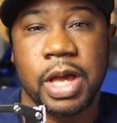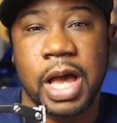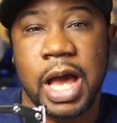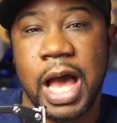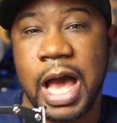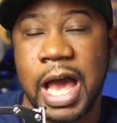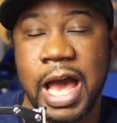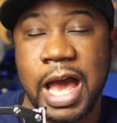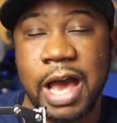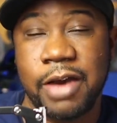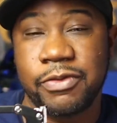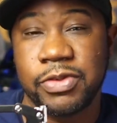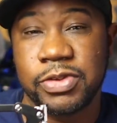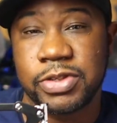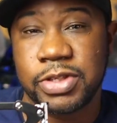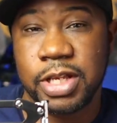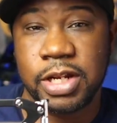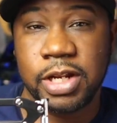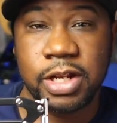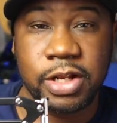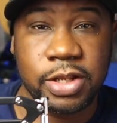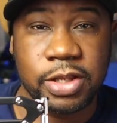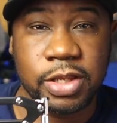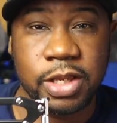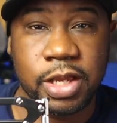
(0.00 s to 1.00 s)
I haven't seen
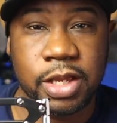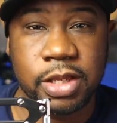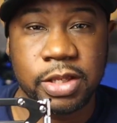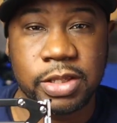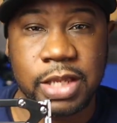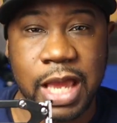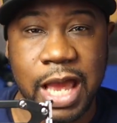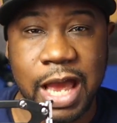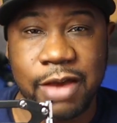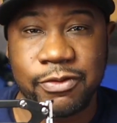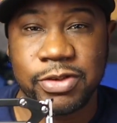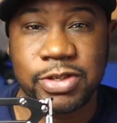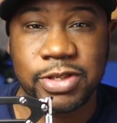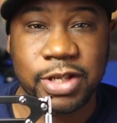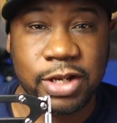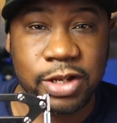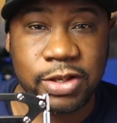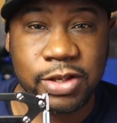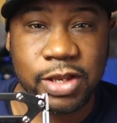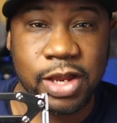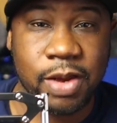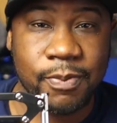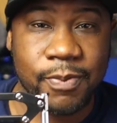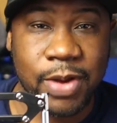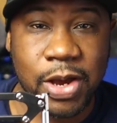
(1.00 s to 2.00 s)
anything. They haven't said
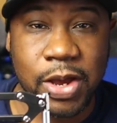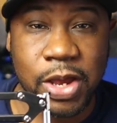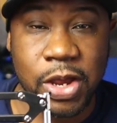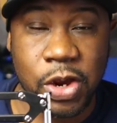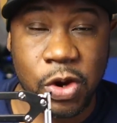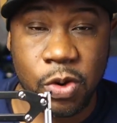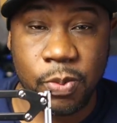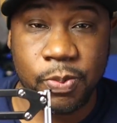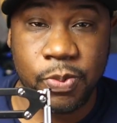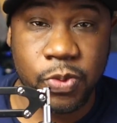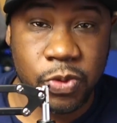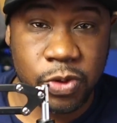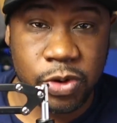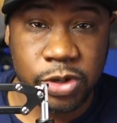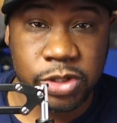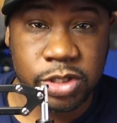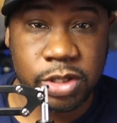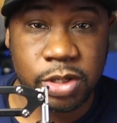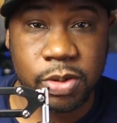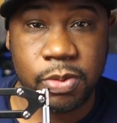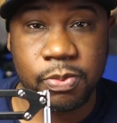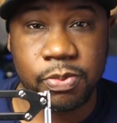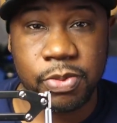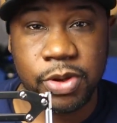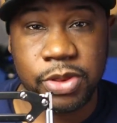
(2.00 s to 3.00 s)
anything about airports,
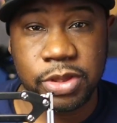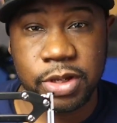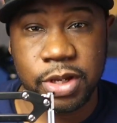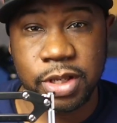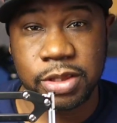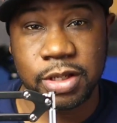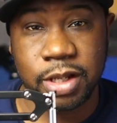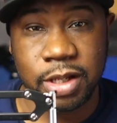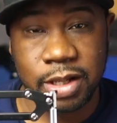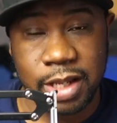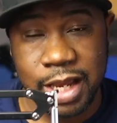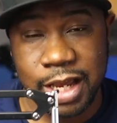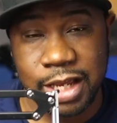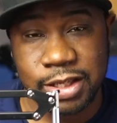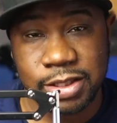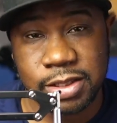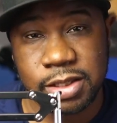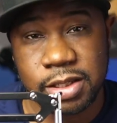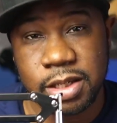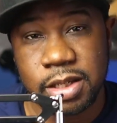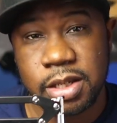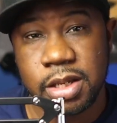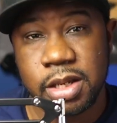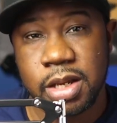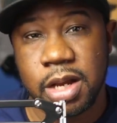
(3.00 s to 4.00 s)
but nonetheless,
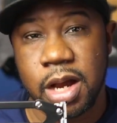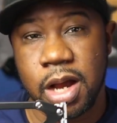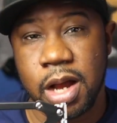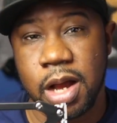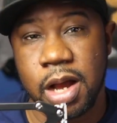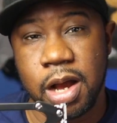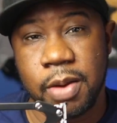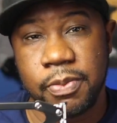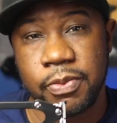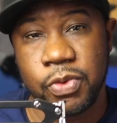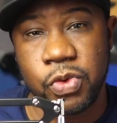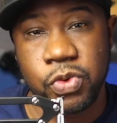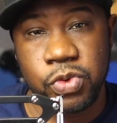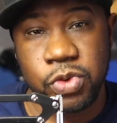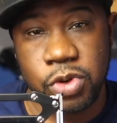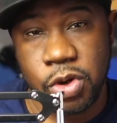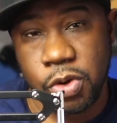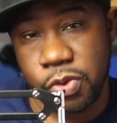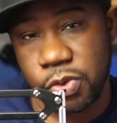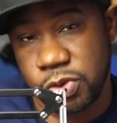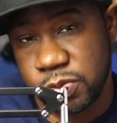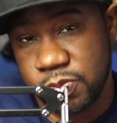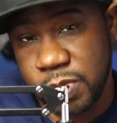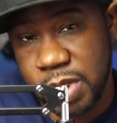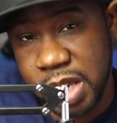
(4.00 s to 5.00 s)
who
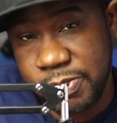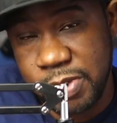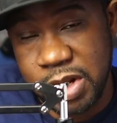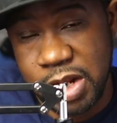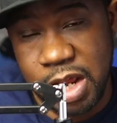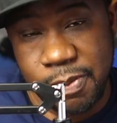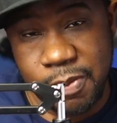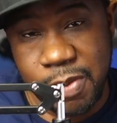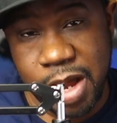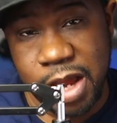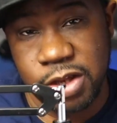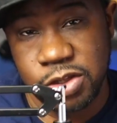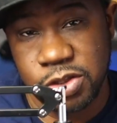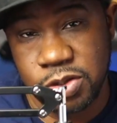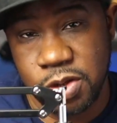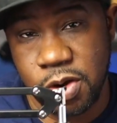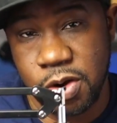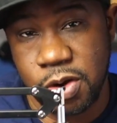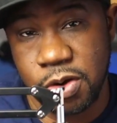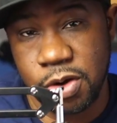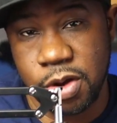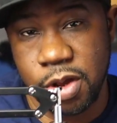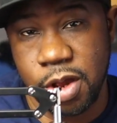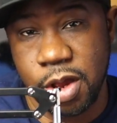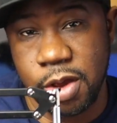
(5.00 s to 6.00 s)
knows? Maybe they might
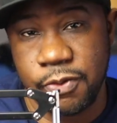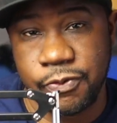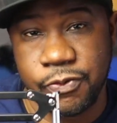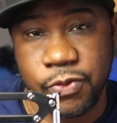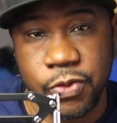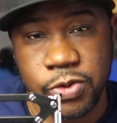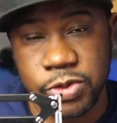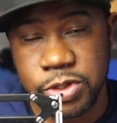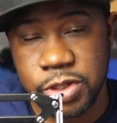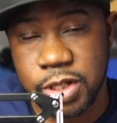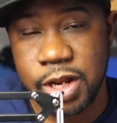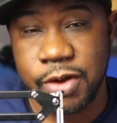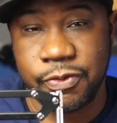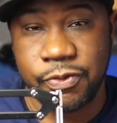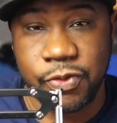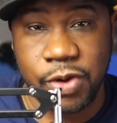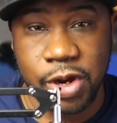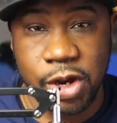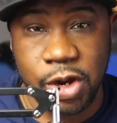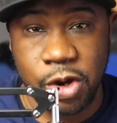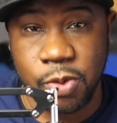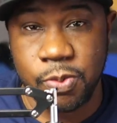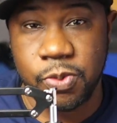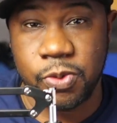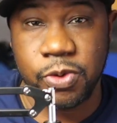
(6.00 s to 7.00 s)
start enforcing that for
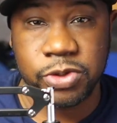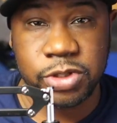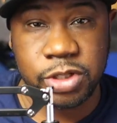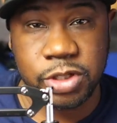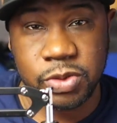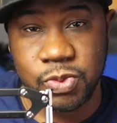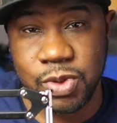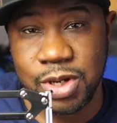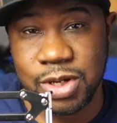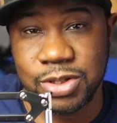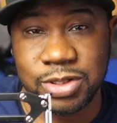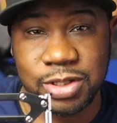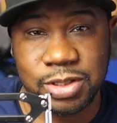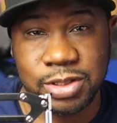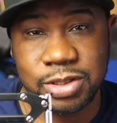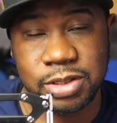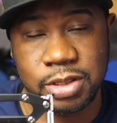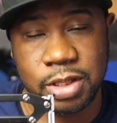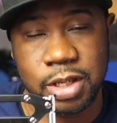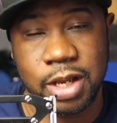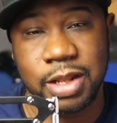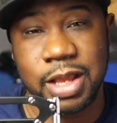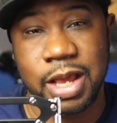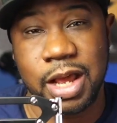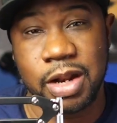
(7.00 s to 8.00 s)
airports as well, since
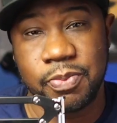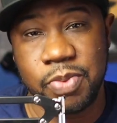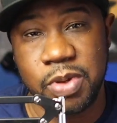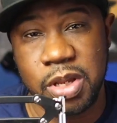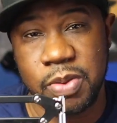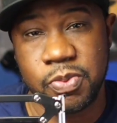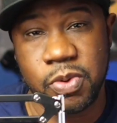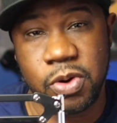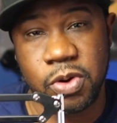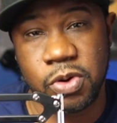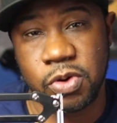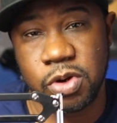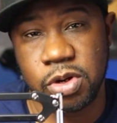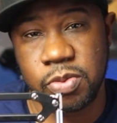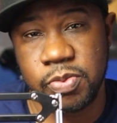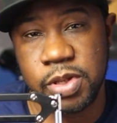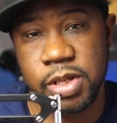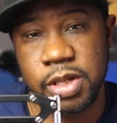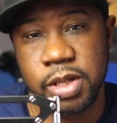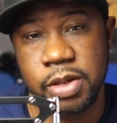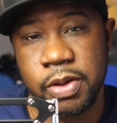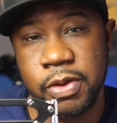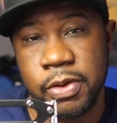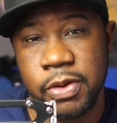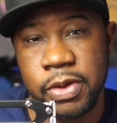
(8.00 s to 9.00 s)
a lot of people are going to
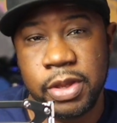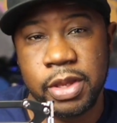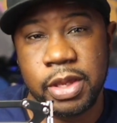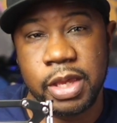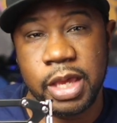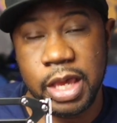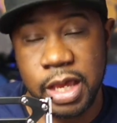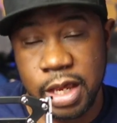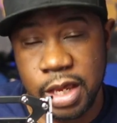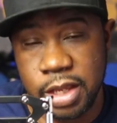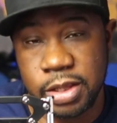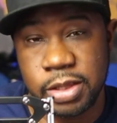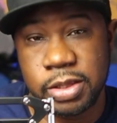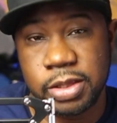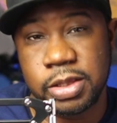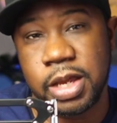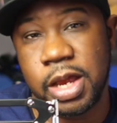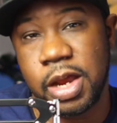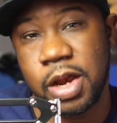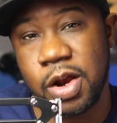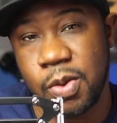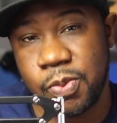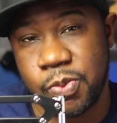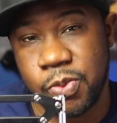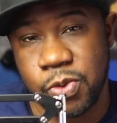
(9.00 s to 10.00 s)
be in
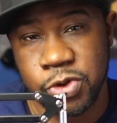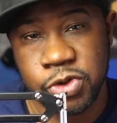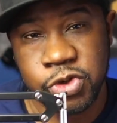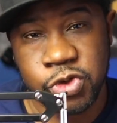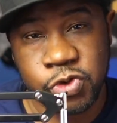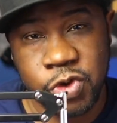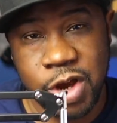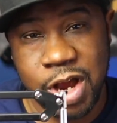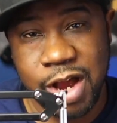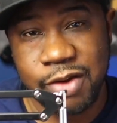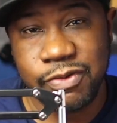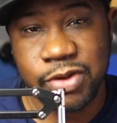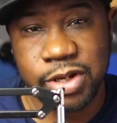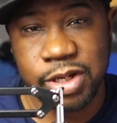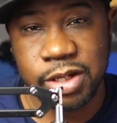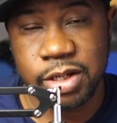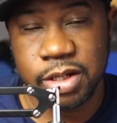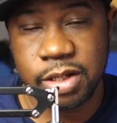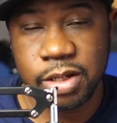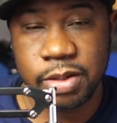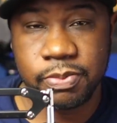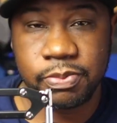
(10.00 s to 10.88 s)
the airports traveling.